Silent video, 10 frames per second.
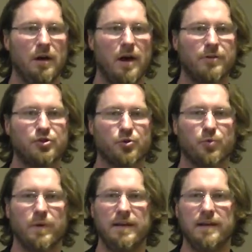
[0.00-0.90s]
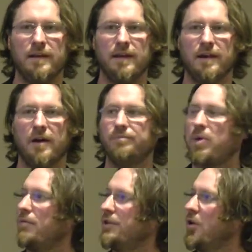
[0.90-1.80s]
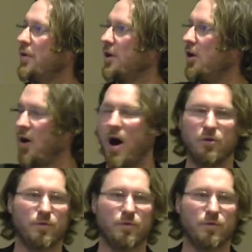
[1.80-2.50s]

are treating it, are probably going whole hog